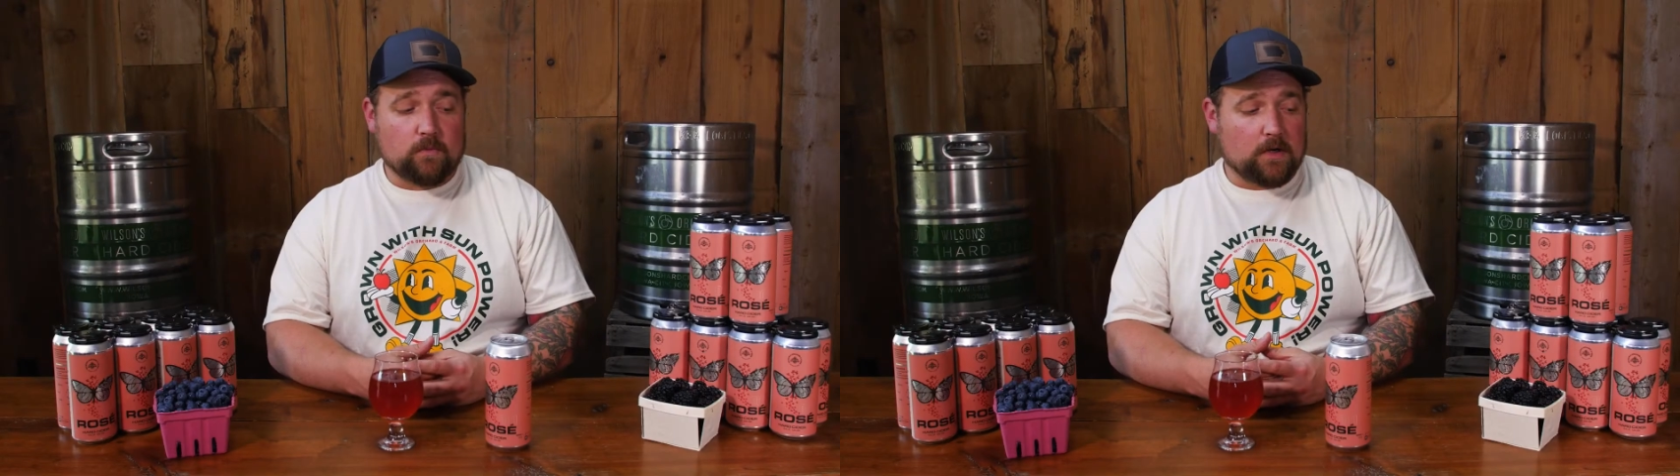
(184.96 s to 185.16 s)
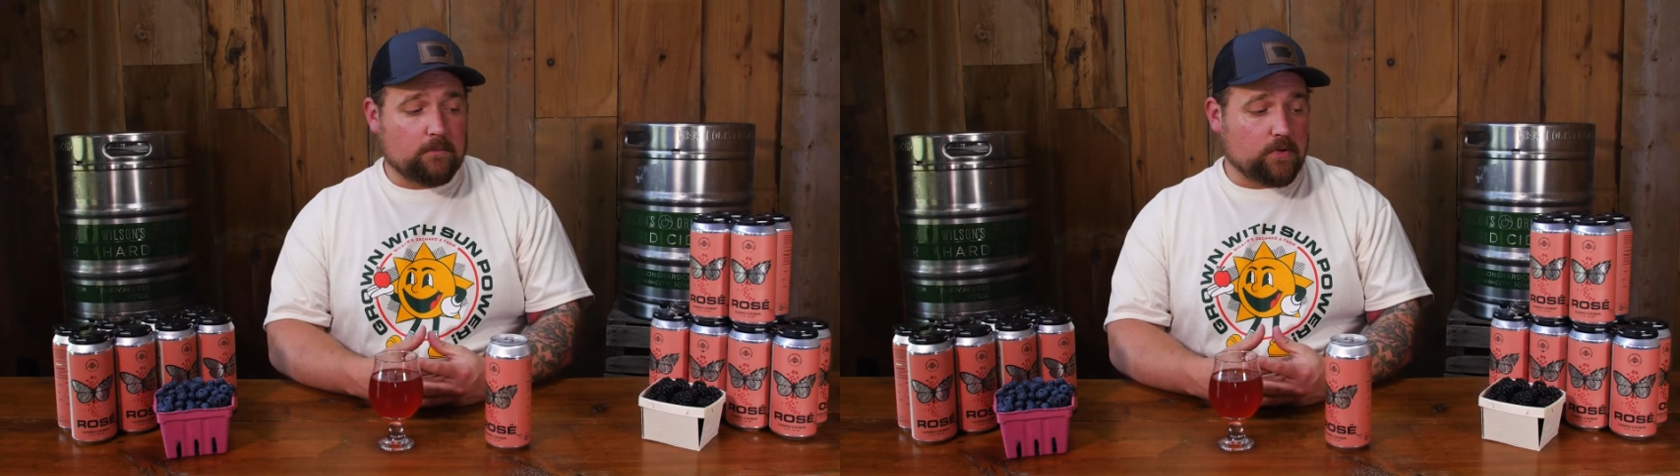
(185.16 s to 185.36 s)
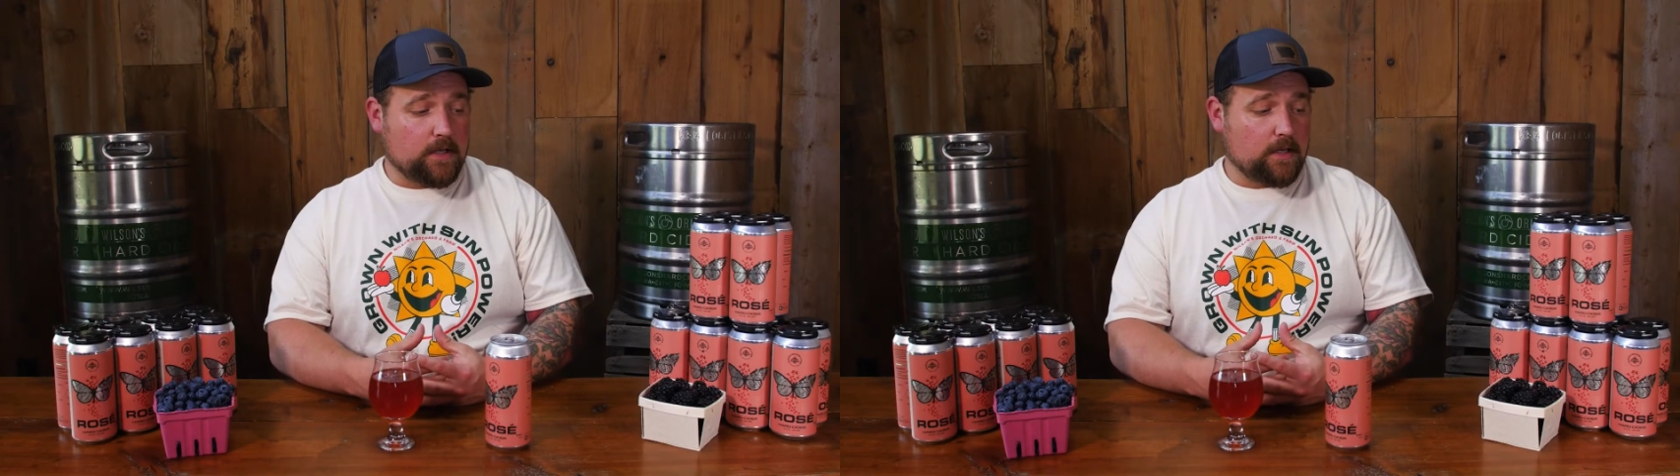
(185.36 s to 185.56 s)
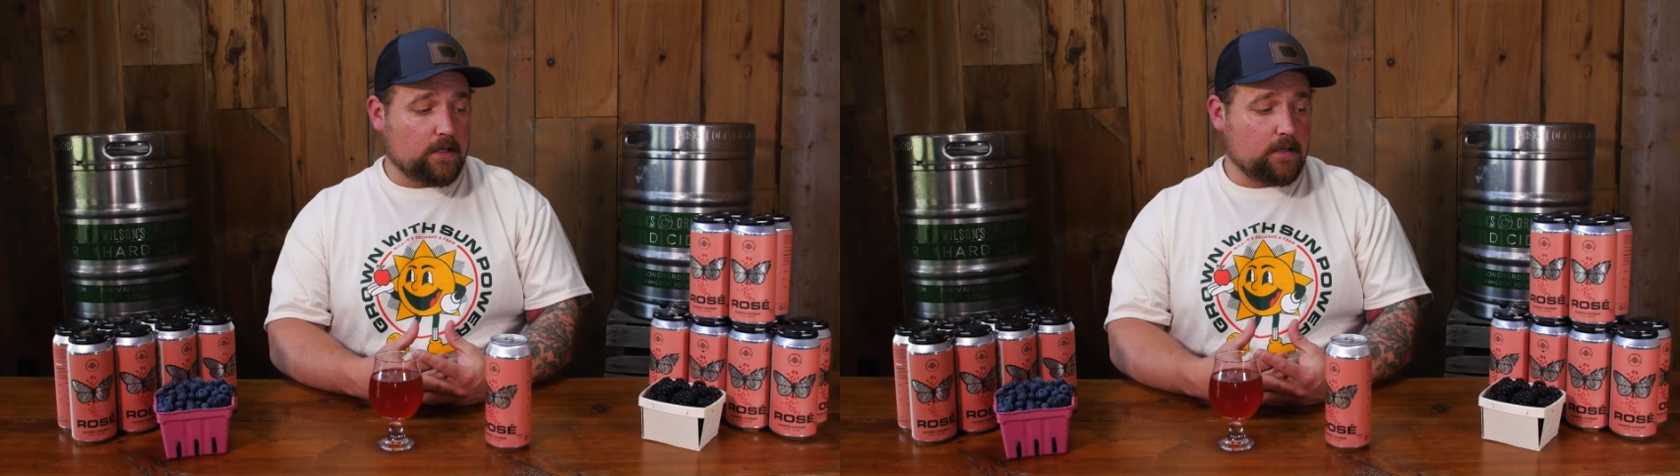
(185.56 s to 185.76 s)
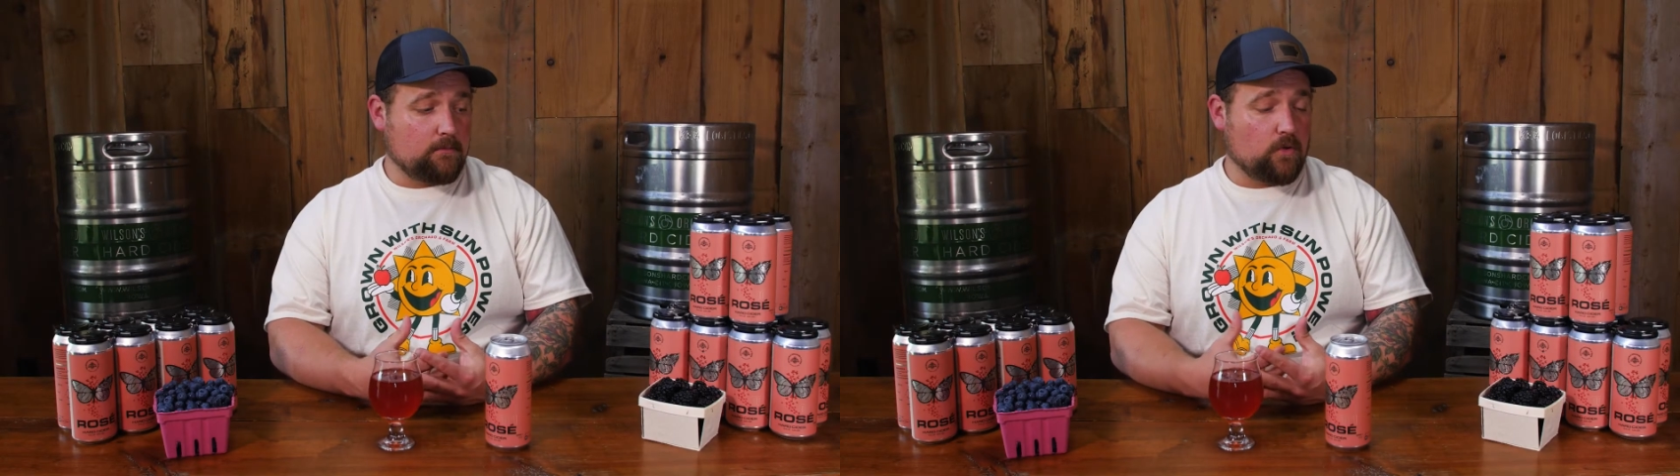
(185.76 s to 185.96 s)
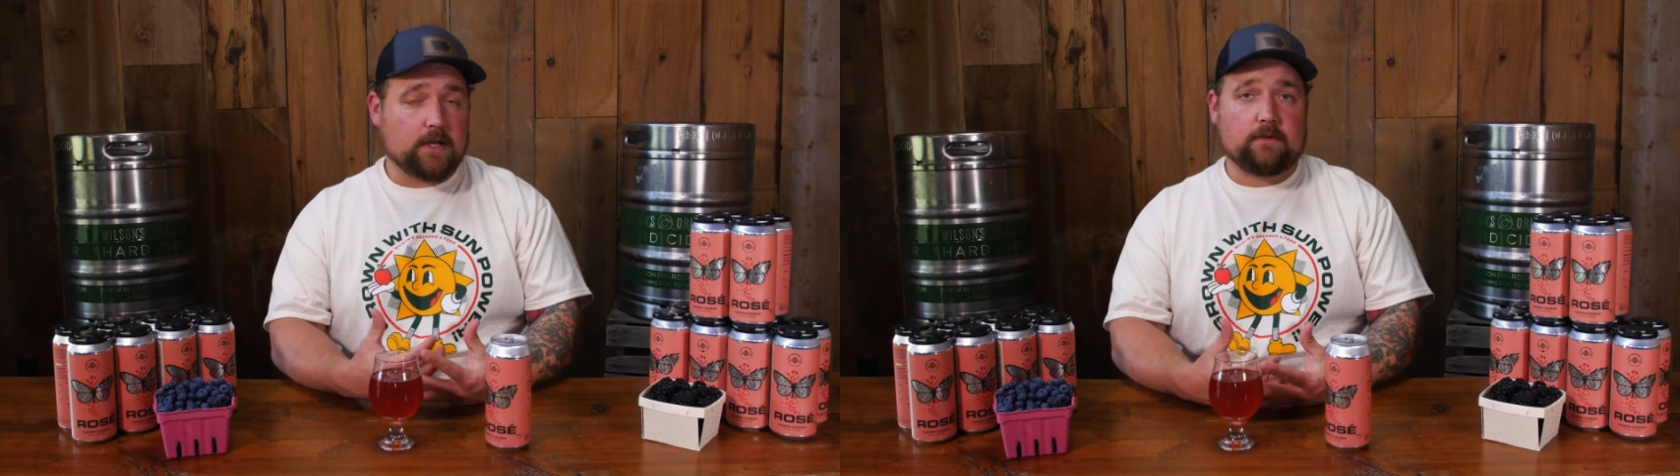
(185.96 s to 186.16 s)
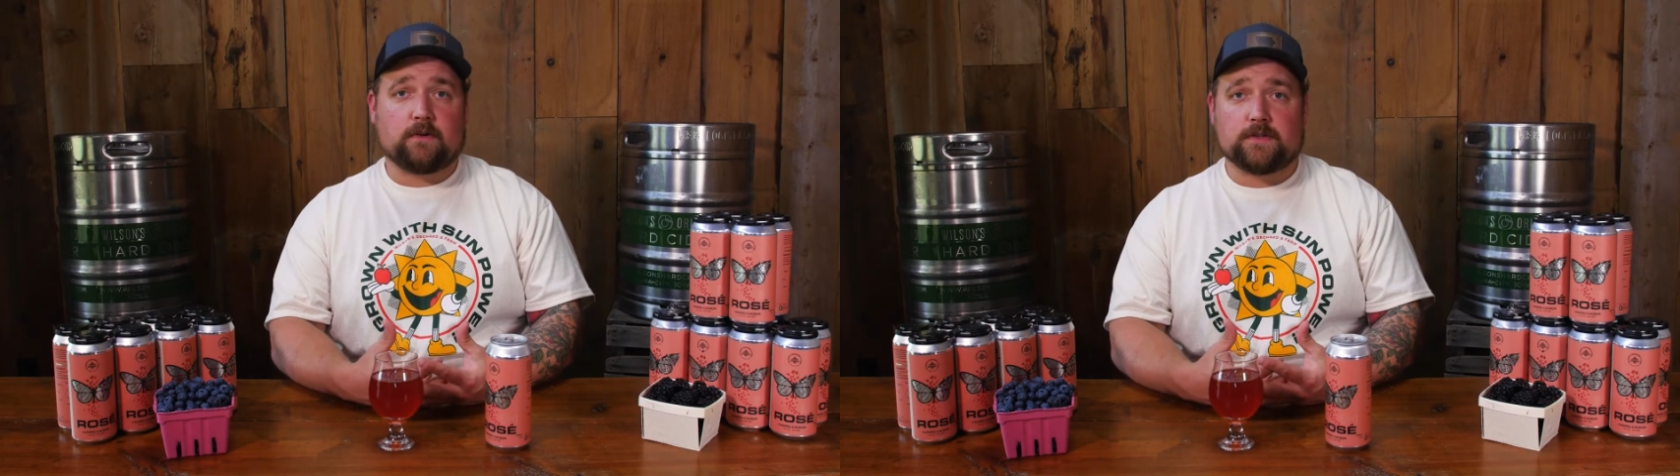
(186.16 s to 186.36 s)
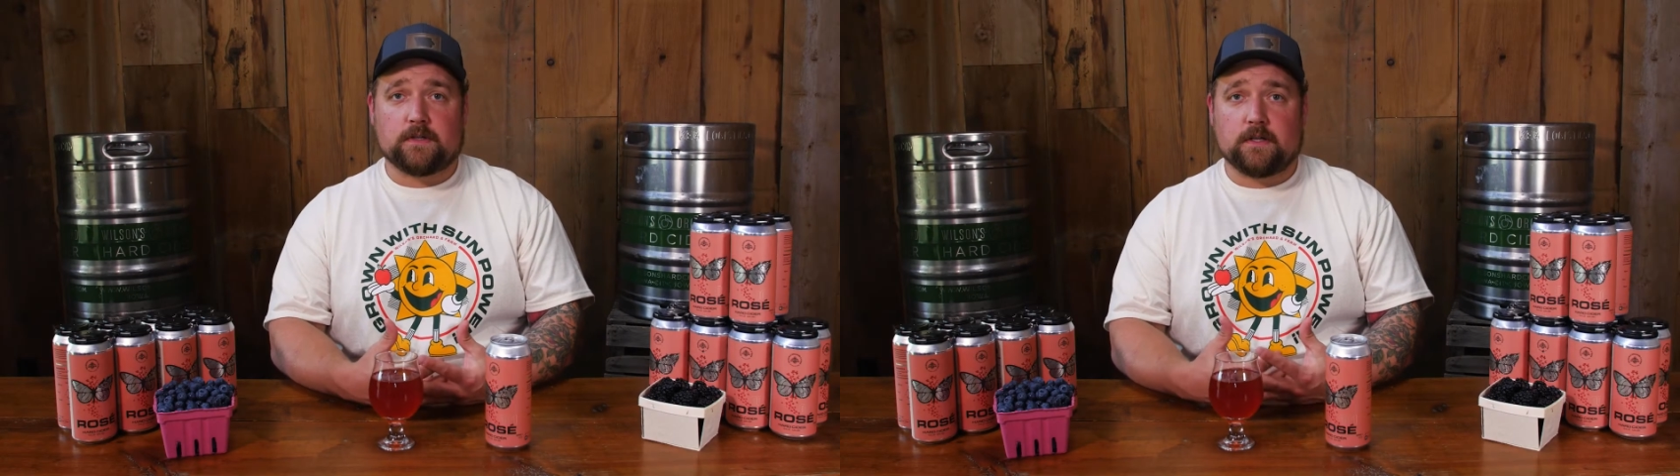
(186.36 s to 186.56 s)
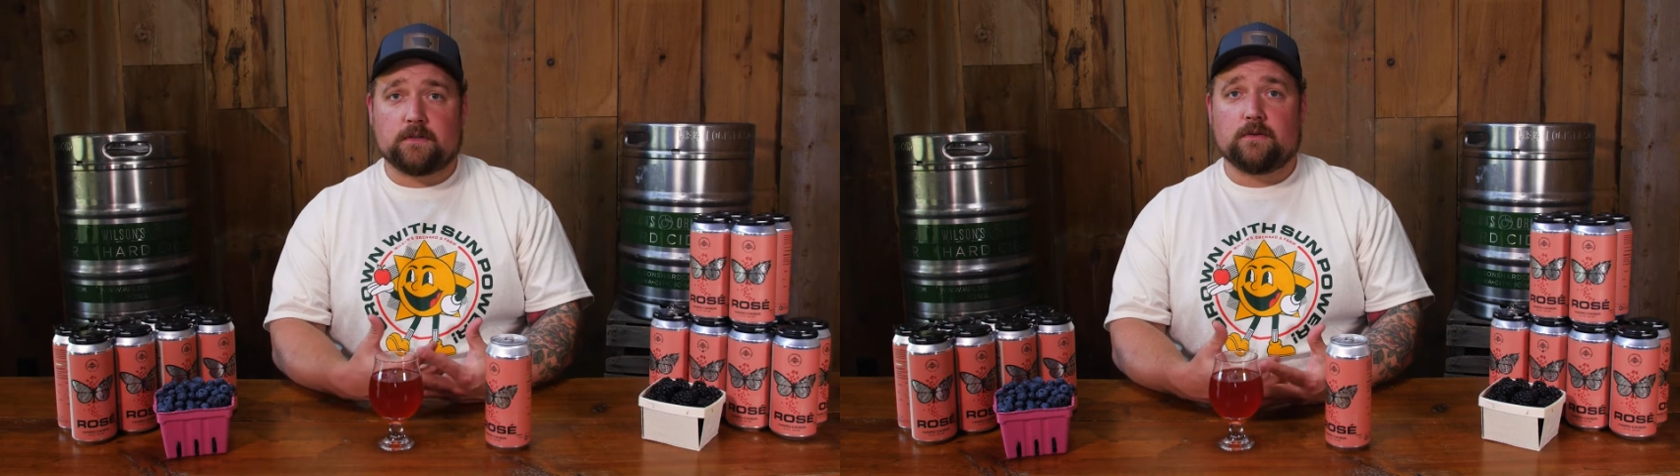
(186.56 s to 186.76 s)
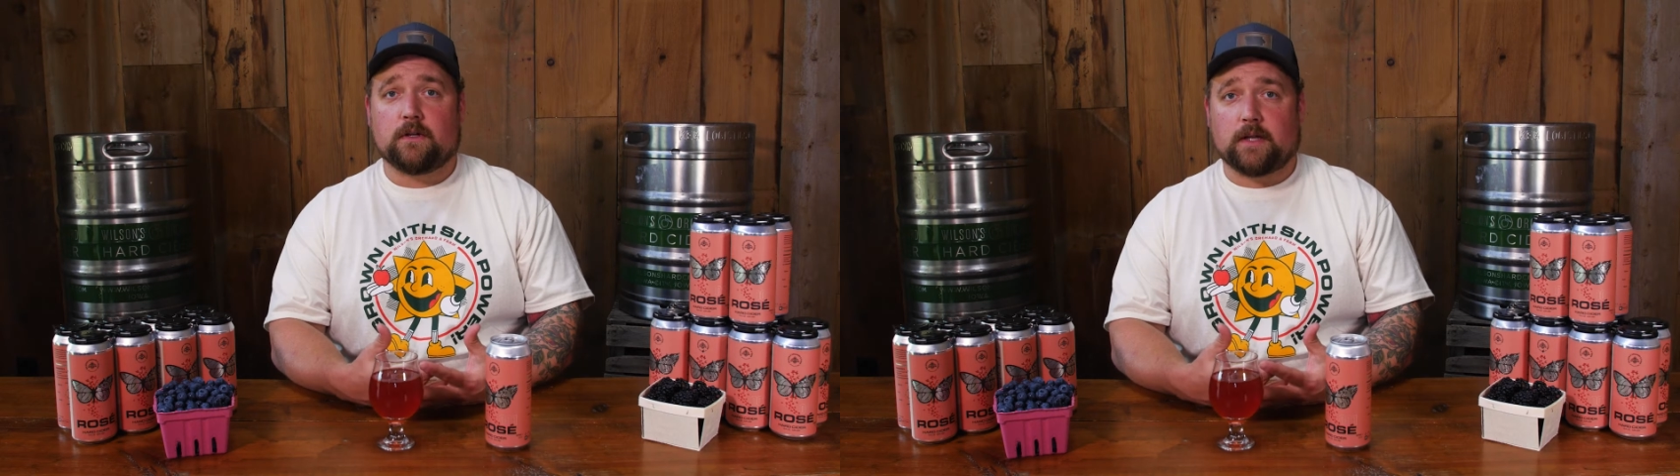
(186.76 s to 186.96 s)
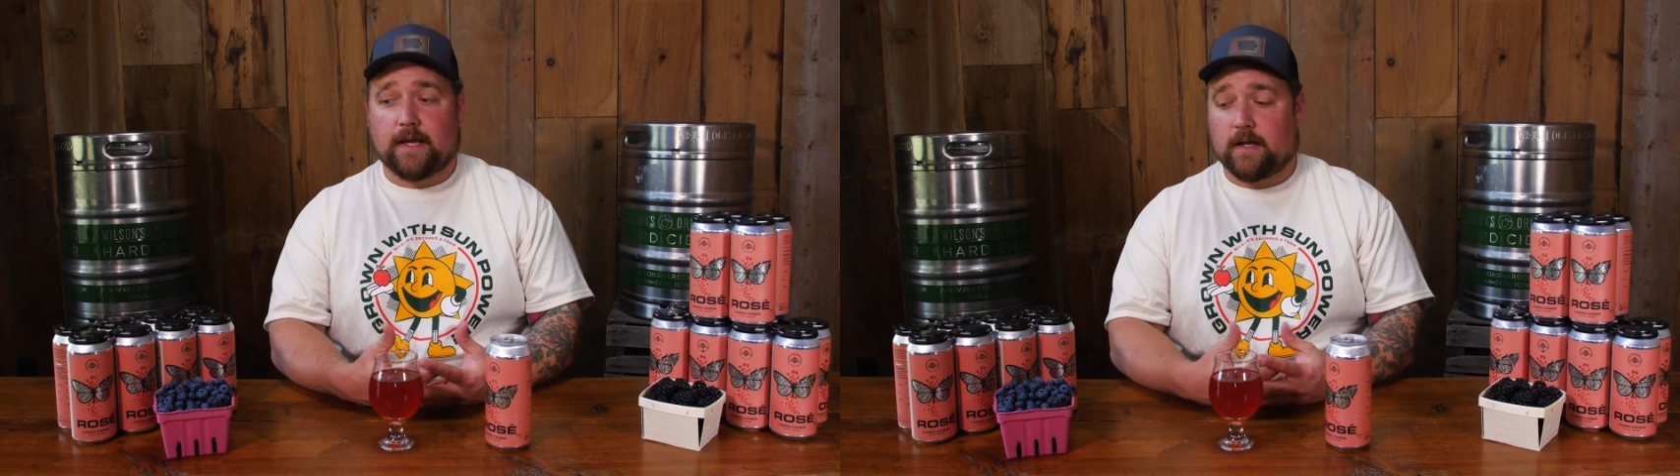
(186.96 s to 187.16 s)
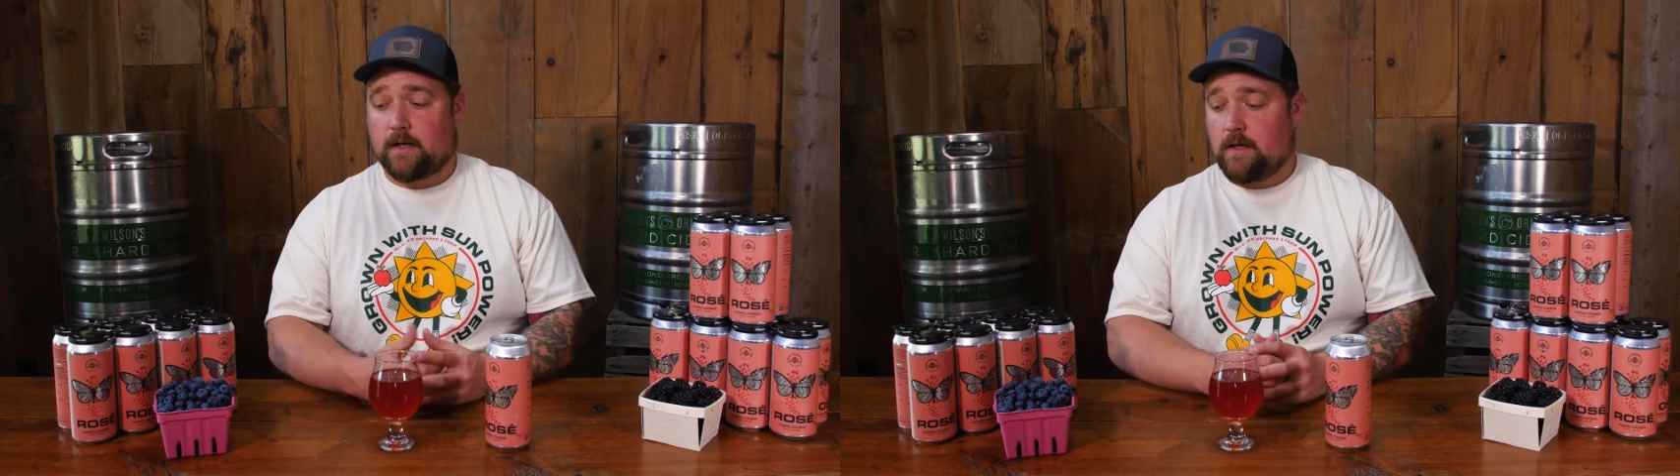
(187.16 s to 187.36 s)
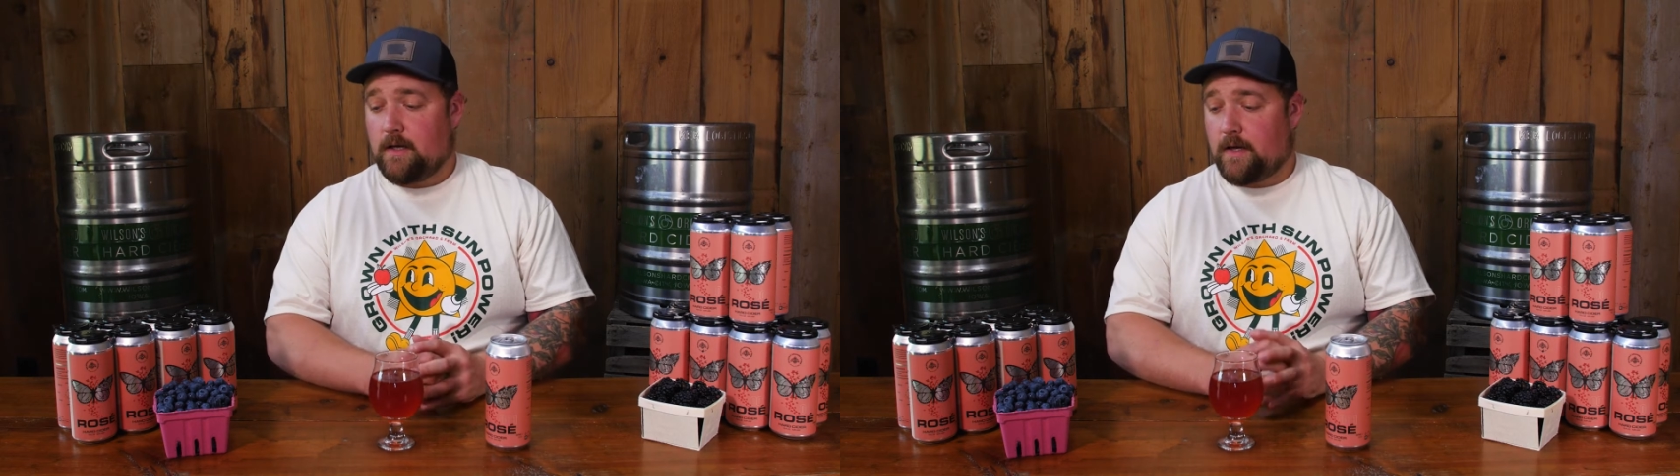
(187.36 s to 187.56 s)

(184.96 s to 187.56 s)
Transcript: We want to bring more diversity to the land,